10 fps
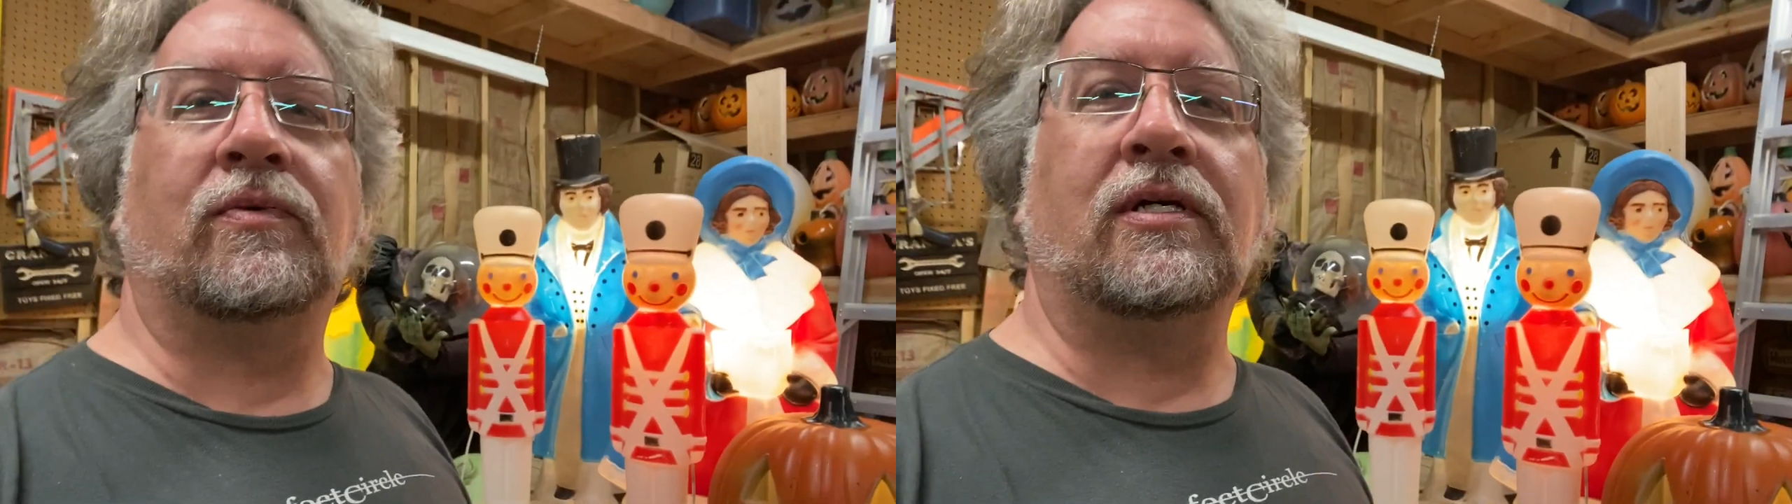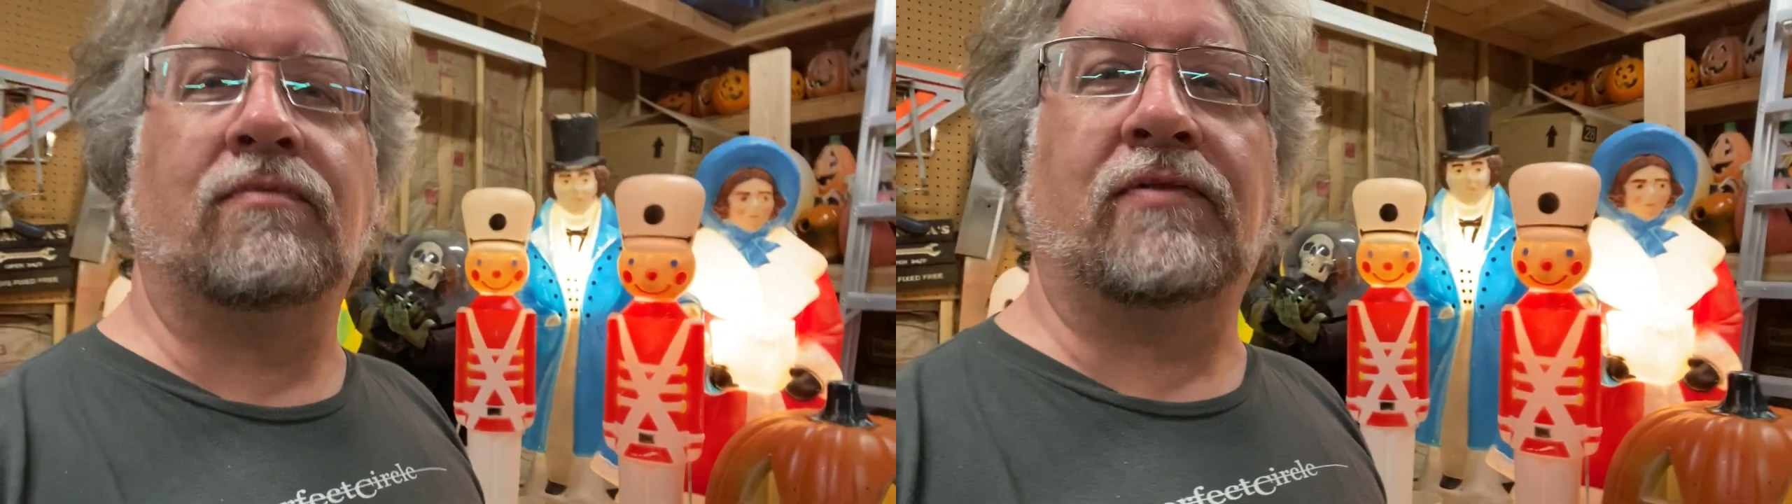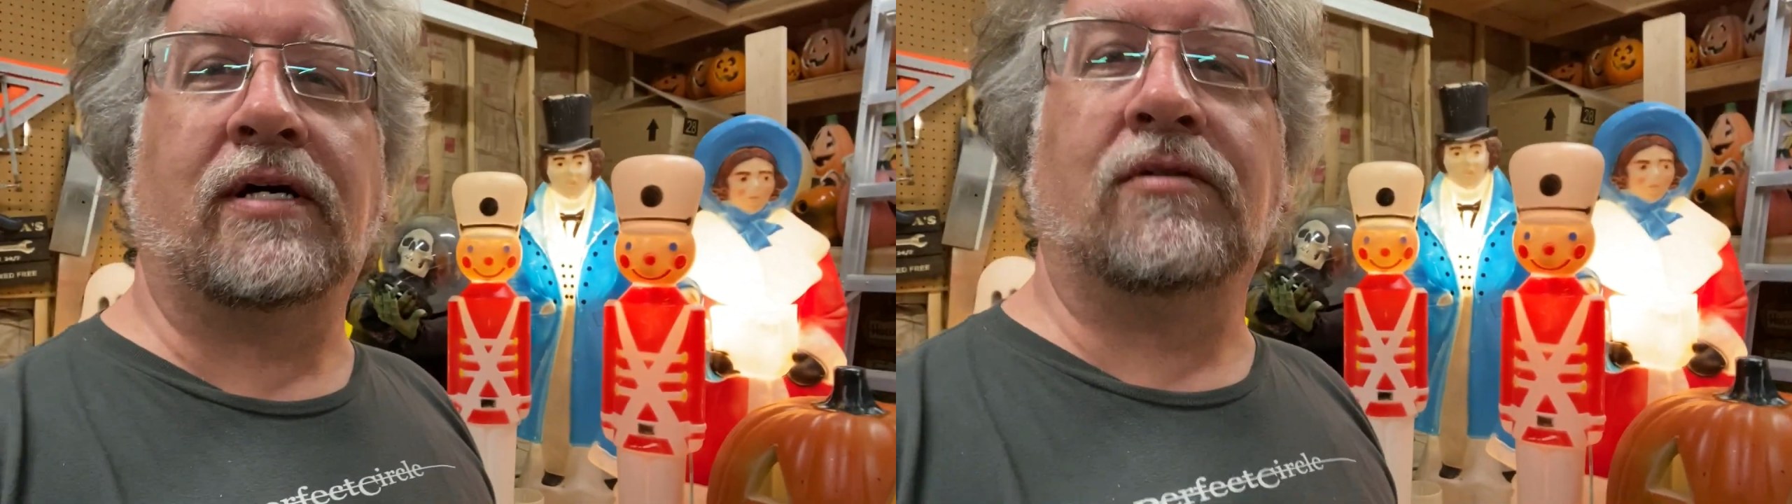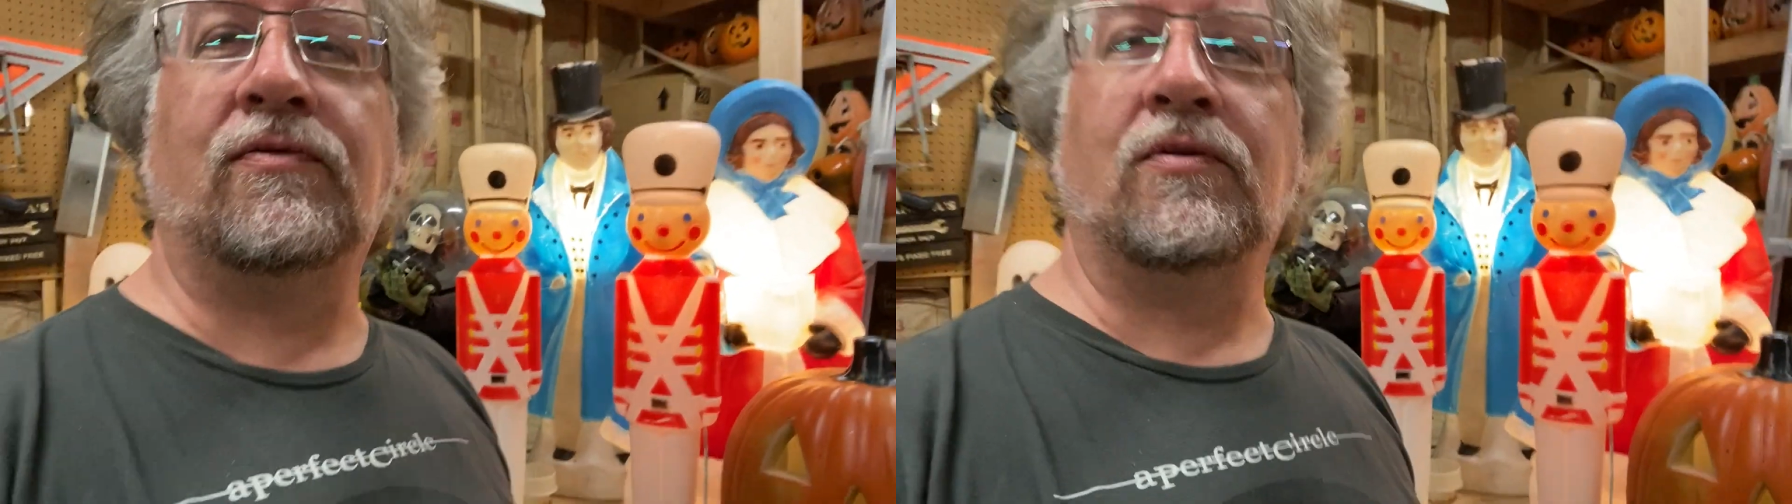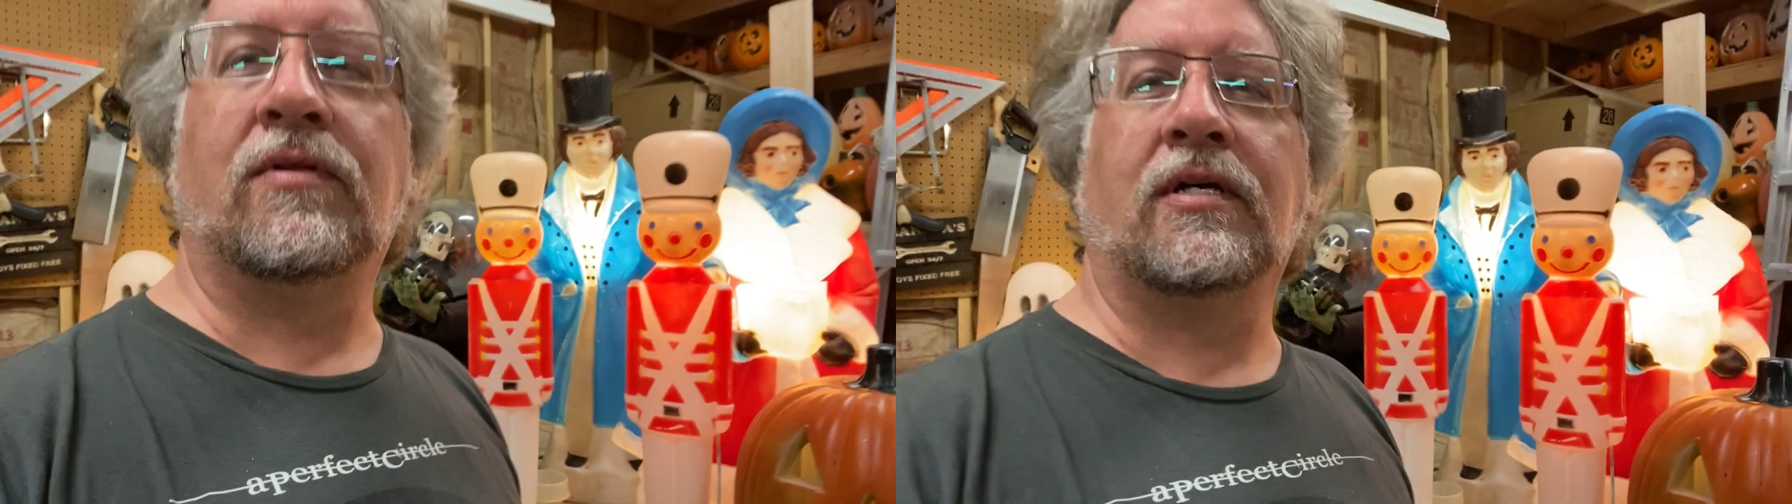we found a
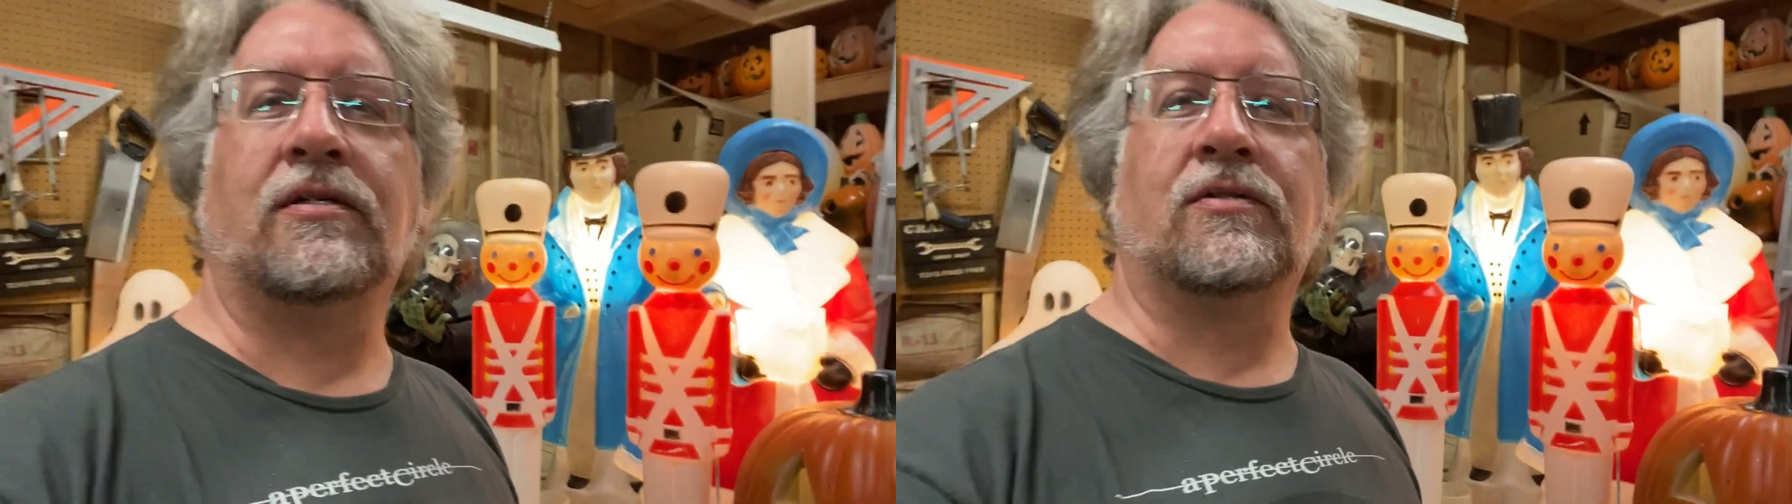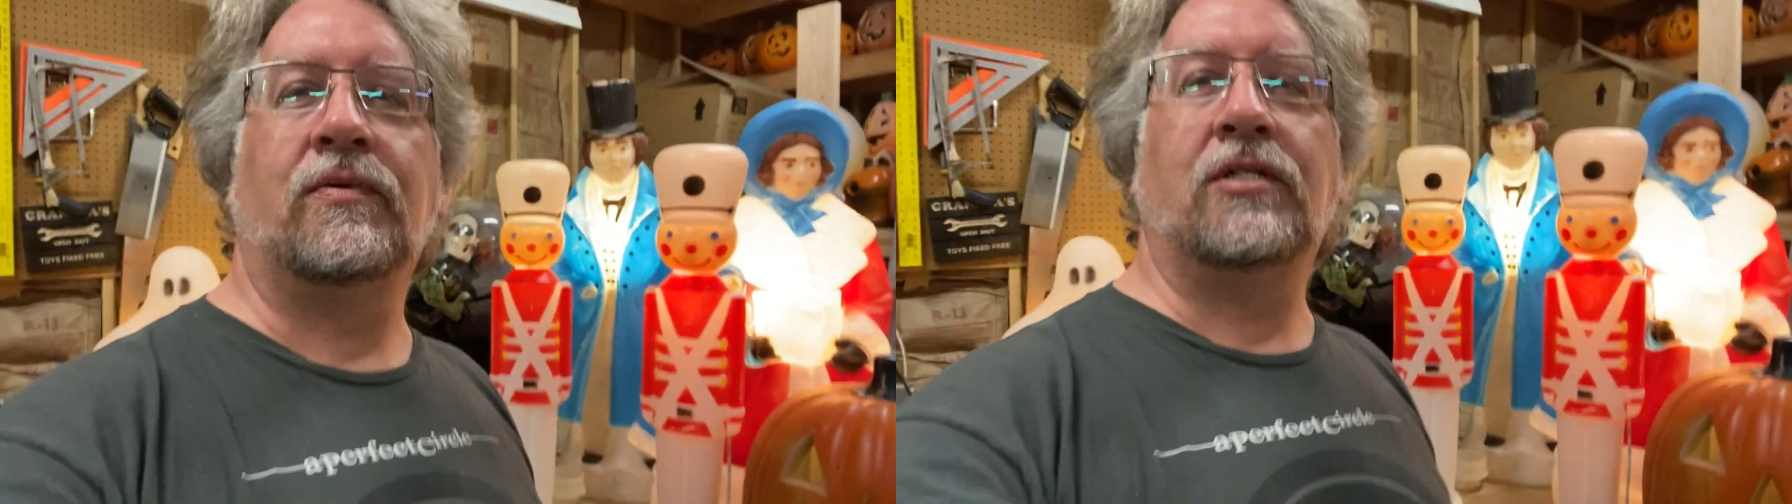few things that